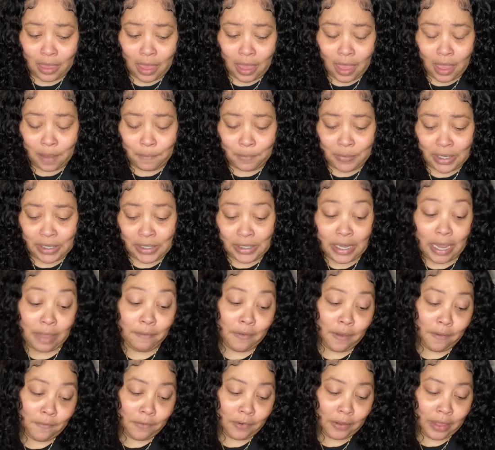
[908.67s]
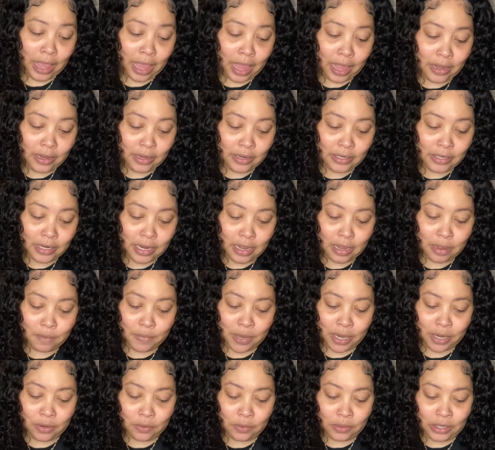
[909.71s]
I'm gonna save up for that.
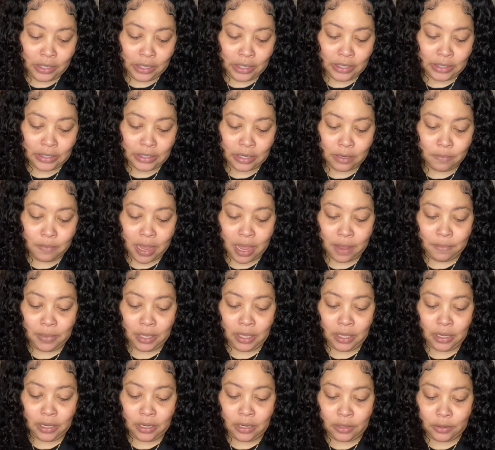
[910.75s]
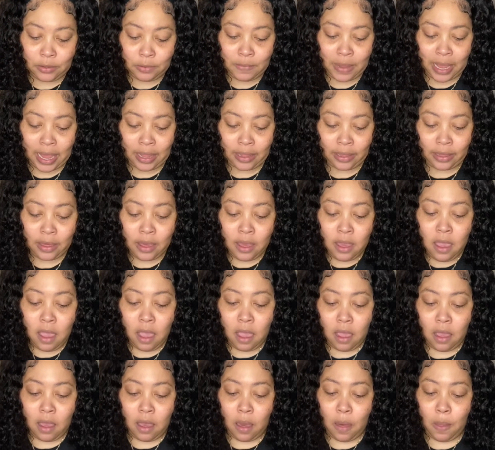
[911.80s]
I don't think he's gonna buy me another bag,
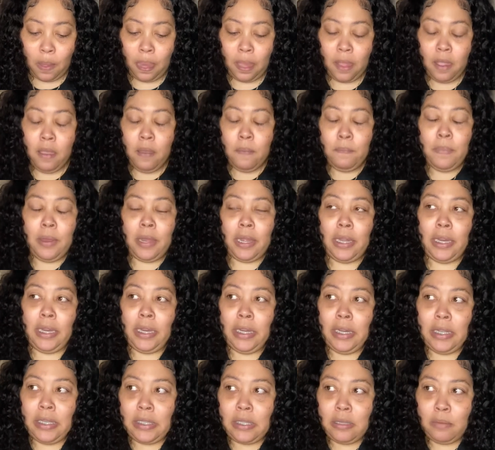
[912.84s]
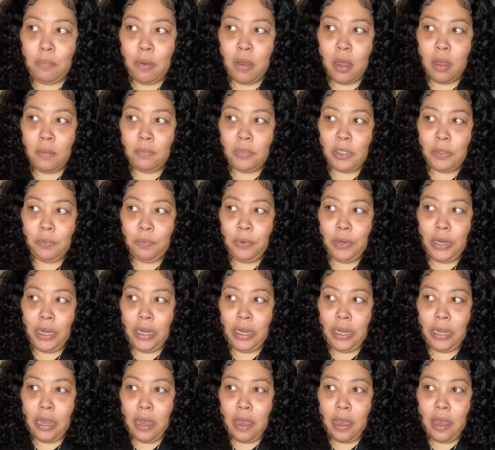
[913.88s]
but it is a Palm Spring